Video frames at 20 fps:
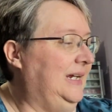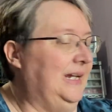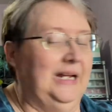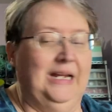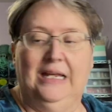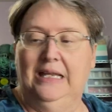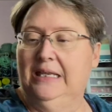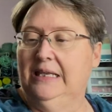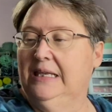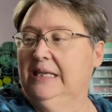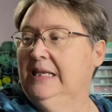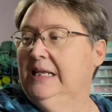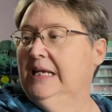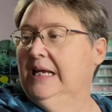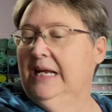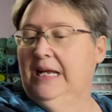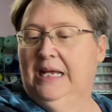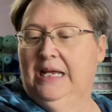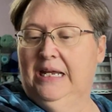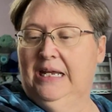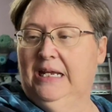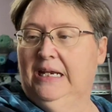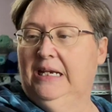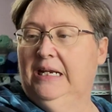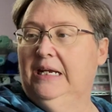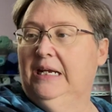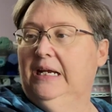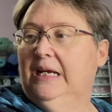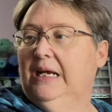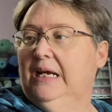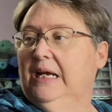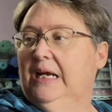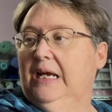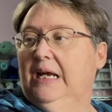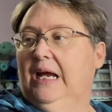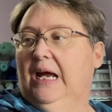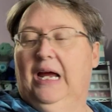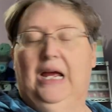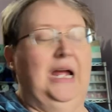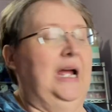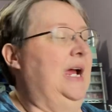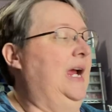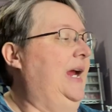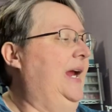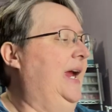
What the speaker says: And then I